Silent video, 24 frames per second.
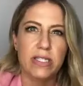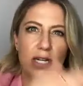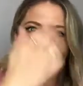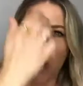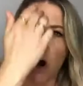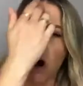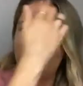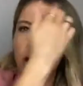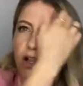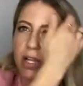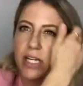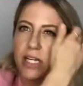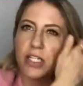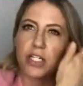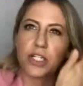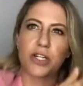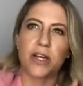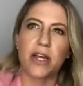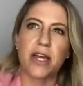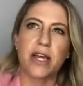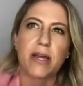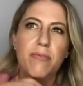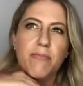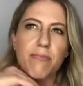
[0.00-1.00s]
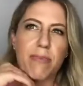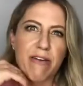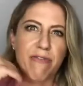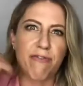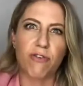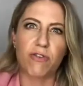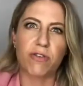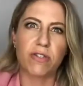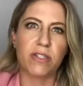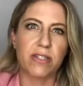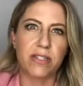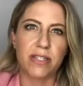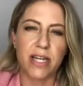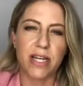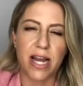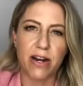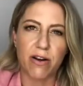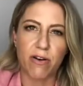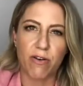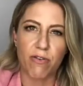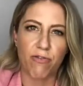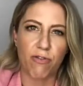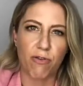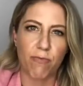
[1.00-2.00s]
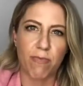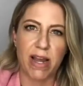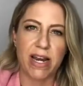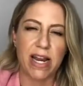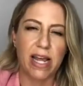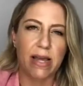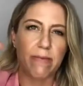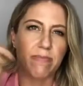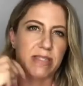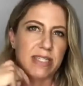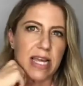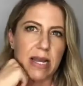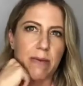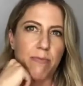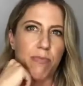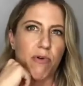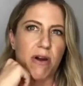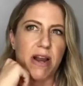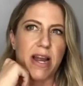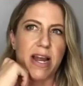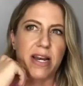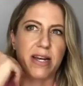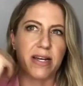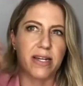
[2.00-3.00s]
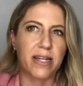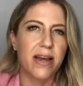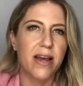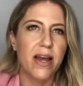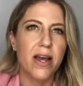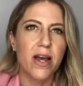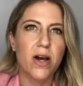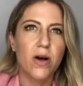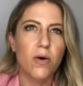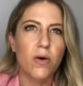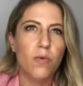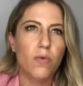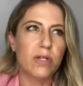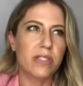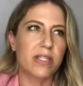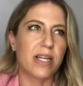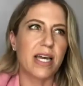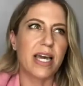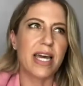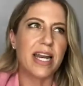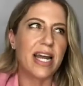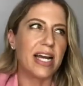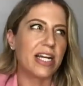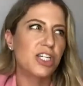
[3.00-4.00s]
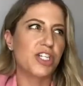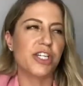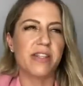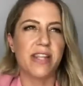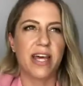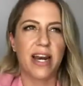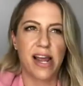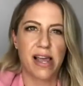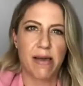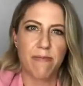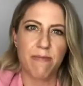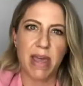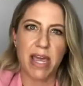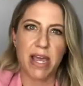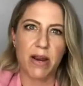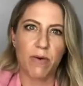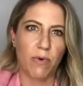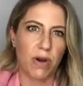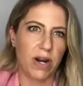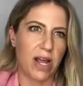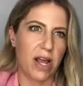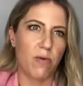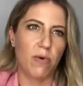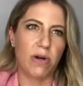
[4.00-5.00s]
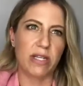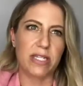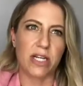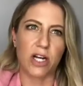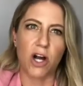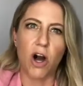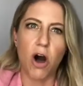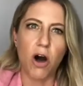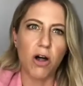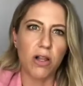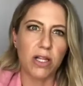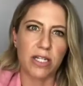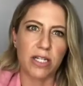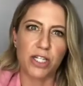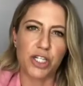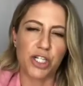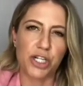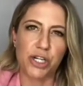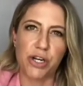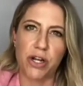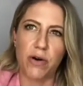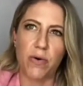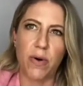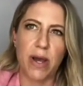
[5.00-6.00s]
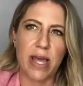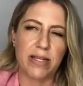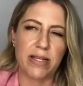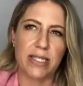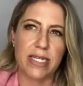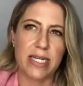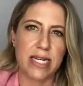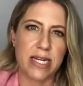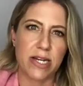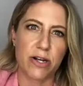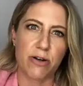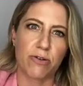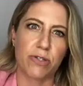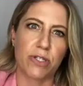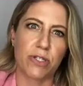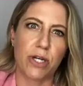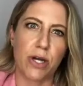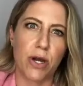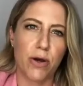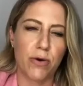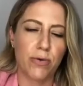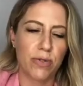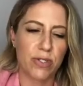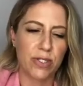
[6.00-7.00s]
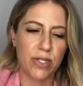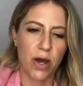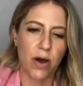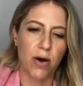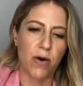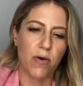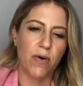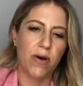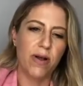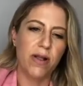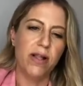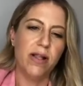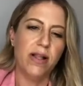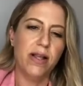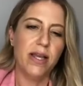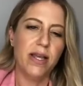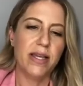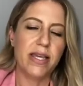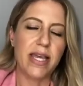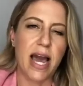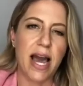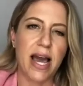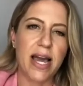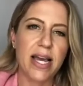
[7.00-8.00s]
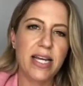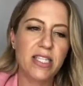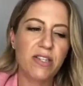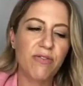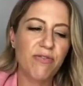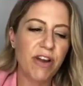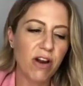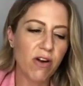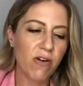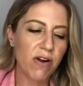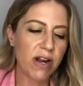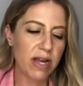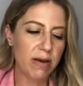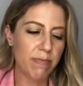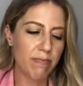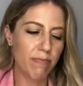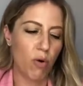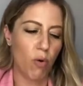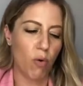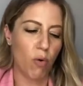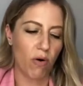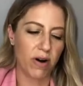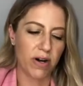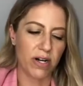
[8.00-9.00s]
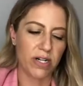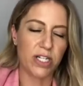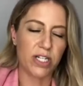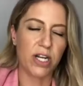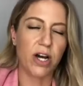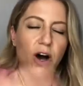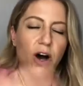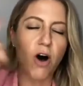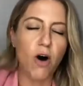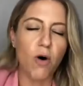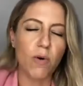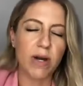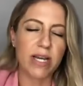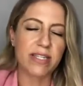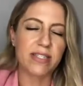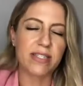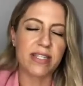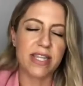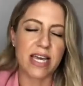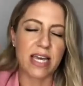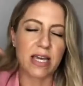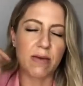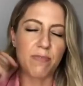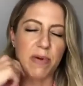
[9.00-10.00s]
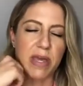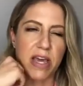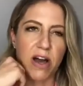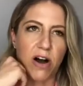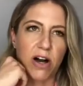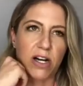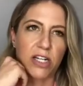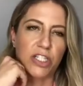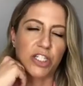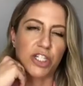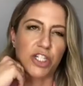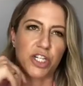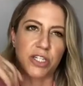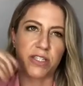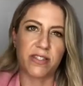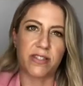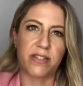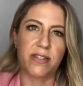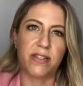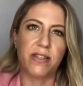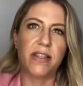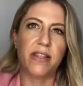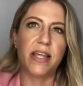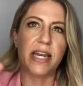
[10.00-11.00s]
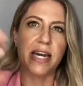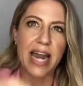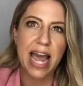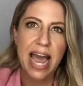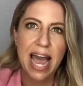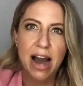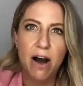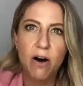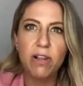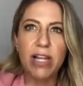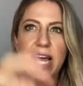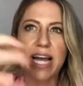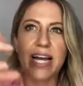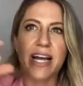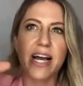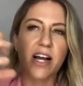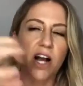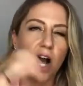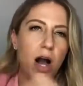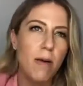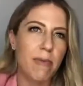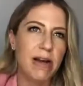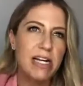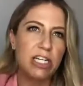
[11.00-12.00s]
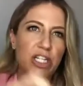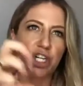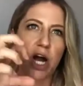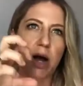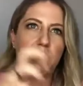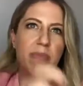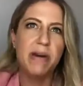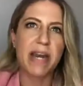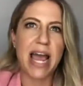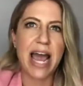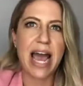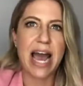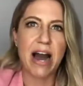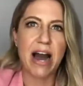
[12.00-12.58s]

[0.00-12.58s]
college, like my first designer for my namesake brand was a connection that I made when I went to college, 18 years ago. So yeah, it's very important to always think beyond just the now. Like I got my job now